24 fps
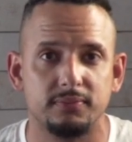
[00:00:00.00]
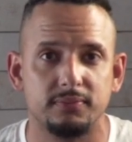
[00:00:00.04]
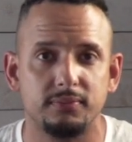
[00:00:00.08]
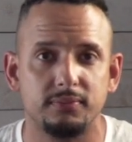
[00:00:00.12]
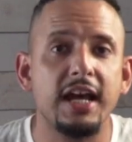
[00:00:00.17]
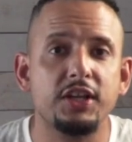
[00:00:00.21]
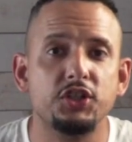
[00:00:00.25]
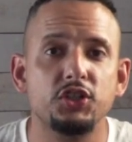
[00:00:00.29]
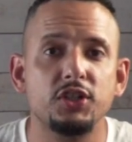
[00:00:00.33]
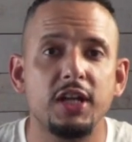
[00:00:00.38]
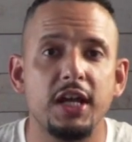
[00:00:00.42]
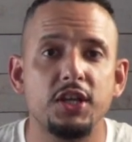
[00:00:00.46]

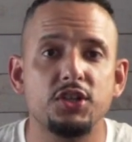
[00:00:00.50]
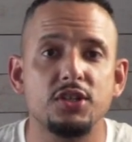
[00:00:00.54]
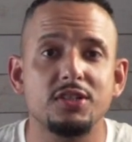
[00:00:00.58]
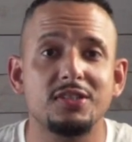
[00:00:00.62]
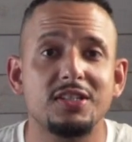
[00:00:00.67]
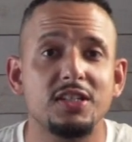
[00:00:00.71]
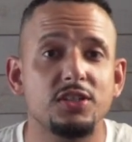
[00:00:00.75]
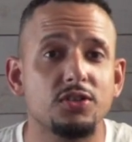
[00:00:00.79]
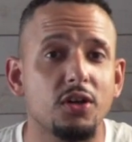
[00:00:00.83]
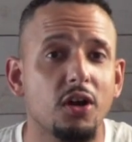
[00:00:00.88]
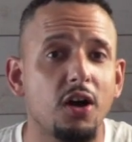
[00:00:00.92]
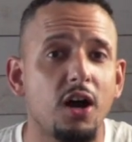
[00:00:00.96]
Collection
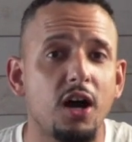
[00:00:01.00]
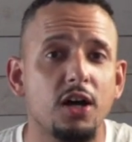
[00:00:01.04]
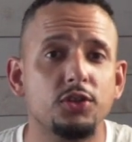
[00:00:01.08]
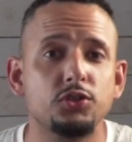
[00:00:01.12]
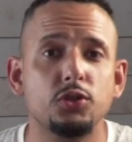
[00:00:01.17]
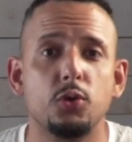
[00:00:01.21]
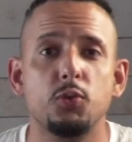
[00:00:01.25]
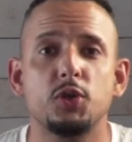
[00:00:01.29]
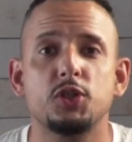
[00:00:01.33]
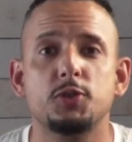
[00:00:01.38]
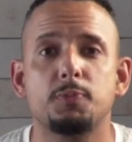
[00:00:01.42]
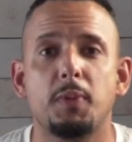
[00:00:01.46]
agencies are
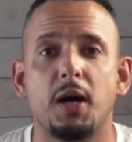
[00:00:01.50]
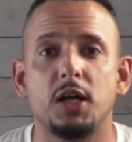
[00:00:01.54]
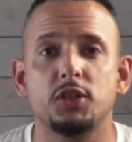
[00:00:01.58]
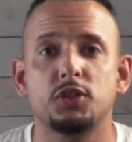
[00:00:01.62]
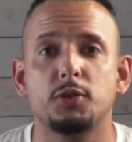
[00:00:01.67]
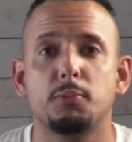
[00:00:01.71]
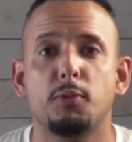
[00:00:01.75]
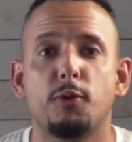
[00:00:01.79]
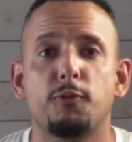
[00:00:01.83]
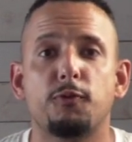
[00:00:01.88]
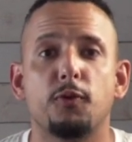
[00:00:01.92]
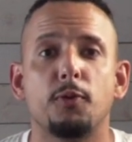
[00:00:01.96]
also
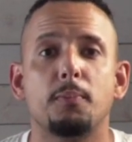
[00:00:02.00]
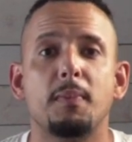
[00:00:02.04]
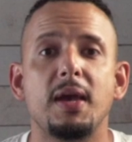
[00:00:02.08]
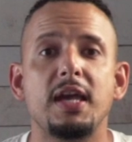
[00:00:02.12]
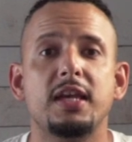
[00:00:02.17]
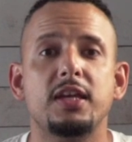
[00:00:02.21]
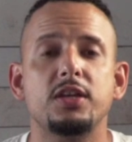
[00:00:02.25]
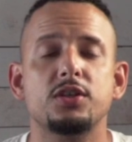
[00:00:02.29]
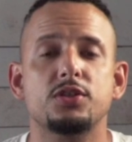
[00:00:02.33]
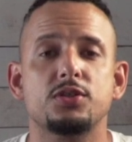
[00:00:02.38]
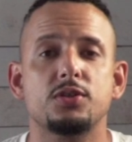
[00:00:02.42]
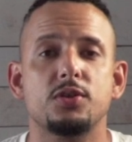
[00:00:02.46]
responsible for
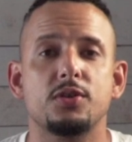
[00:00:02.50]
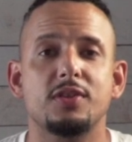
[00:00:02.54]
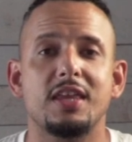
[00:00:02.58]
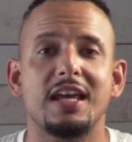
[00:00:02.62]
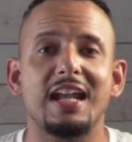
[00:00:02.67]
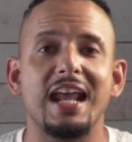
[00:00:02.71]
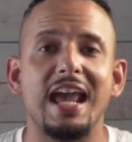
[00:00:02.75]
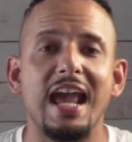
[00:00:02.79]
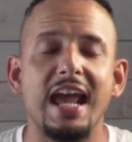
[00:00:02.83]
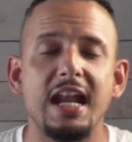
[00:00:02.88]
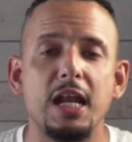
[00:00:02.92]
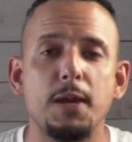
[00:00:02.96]
making
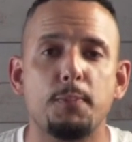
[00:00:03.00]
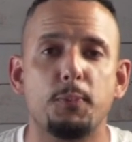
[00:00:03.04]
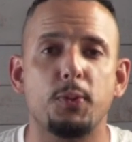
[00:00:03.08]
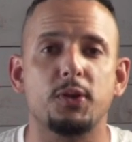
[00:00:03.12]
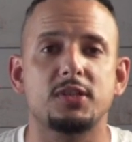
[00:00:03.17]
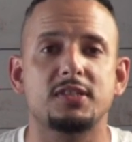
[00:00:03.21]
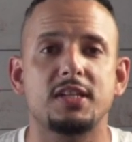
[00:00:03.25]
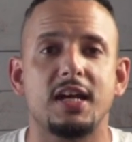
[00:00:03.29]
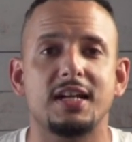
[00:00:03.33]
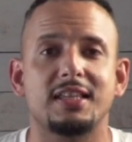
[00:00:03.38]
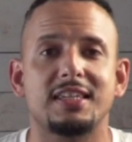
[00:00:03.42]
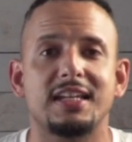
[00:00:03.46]
sure that any
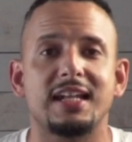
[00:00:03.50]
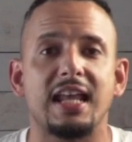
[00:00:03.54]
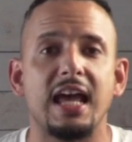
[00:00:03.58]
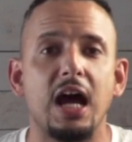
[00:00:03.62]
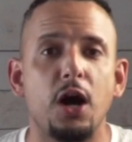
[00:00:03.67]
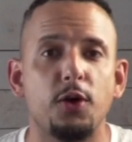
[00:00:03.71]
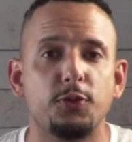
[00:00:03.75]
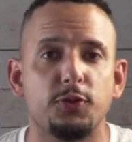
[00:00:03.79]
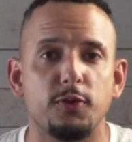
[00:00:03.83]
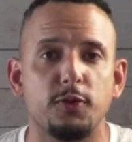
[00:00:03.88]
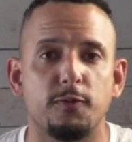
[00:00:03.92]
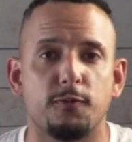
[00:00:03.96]
protected
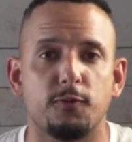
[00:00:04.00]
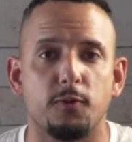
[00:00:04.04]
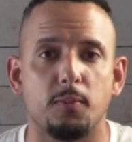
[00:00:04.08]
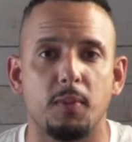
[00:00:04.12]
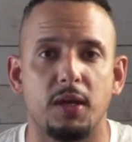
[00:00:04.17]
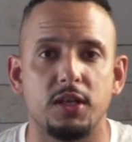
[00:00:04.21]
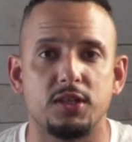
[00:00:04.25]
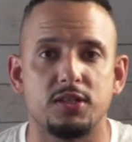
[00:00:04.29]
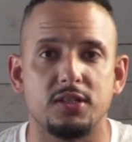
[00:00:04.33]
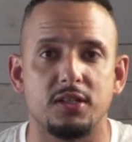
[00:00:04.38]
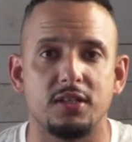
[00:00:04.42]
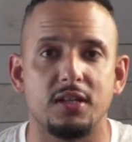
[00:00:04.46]
health
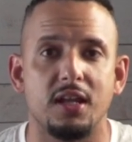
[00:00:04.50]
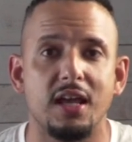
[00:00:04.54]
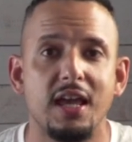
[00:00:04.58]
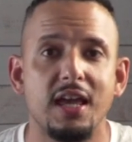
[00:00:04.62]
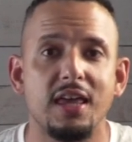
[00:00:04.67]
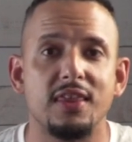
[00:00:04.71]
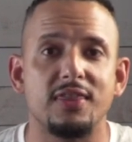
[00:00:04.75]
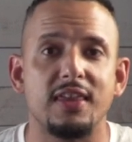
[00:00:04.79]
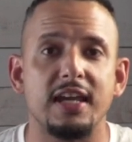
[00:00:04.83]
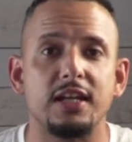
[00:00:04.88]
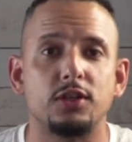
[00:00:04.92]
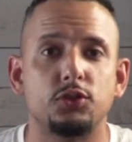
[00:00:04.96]
information
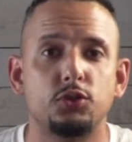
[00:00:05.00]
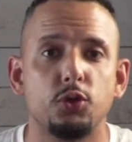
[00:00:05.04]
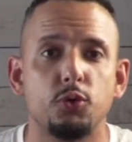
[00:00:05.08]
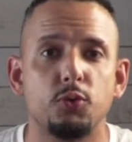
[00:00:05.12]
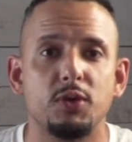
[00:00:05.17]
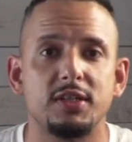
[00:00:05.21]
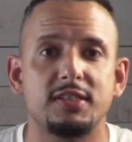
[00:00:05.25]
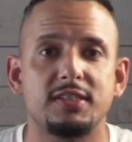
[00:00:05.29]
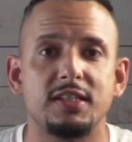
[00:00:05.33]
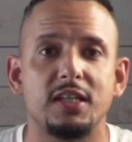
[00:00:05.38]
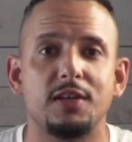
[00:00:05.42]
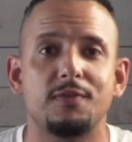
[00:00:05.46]
they
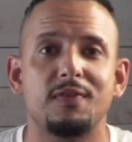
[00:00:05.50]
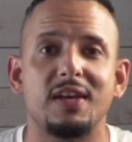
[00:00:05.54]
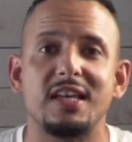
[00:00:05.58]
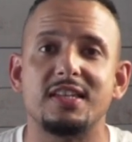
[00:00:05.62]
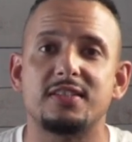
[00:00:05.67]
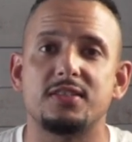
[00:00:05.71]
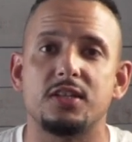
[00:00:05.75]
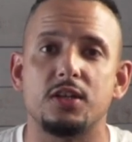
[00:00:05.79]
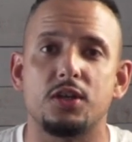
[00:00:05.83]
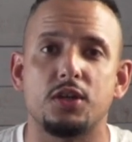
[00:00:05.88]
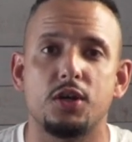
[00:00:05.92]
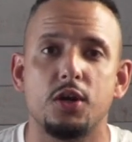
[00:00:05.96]
do receive
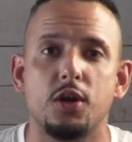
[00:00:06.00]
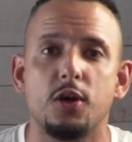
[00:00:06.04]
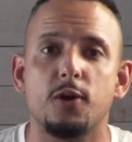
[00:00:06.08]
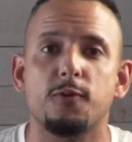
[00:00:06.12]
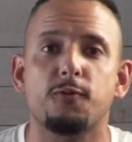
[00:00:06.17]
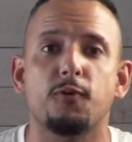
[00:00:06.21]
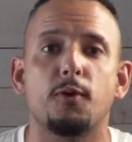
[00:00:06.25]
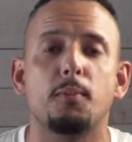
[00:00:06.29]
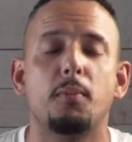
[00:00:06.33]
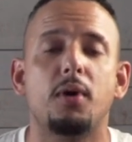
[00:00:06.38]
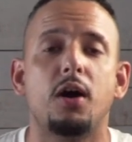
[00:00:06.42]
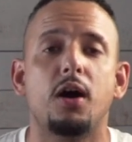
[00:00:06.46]
is
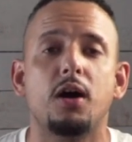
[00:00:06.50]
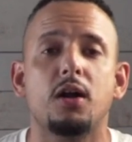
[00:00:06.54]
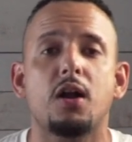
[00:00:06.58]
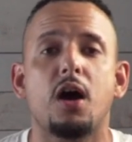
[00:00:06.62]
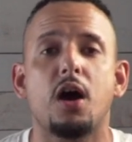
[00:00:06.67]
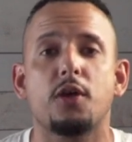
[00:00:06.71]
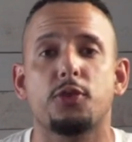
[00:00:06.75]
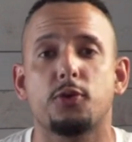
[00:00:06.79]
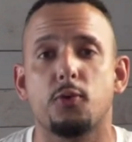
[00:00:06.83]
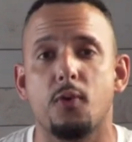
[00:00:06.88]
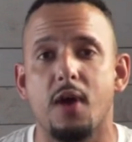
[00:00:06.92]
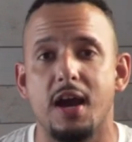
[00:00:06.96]
secured from
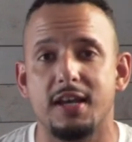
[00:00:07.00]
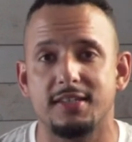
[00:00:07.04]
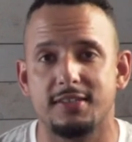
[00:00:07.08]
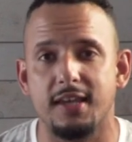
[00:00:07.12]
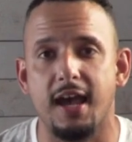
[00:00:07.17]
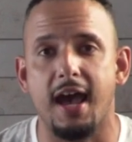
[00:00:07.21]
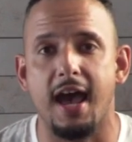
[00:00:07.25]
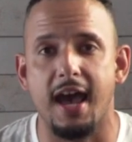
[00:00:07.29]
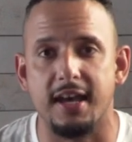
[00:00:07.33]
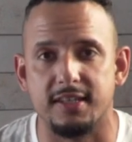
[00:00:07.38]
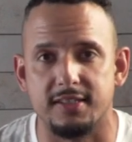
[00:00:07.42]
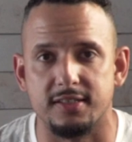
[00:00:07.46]

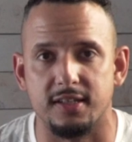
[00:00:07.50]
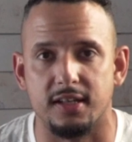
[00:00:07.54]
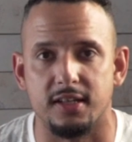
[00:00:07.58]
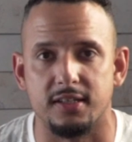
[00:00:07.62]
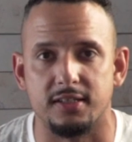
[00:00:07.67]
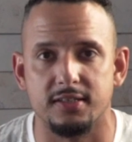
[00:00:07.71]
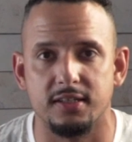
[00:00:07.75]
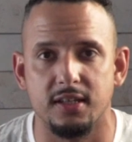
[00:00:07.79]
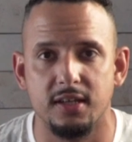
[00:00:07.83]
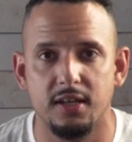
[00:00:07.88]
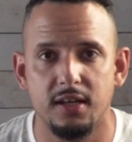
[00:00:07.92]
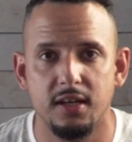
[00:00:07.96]
unauthorized
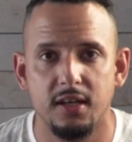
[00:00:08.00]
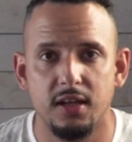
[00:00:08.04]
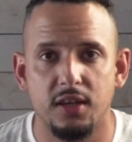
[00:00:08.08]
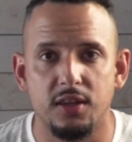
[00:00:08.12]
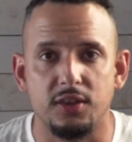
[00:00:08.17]
access.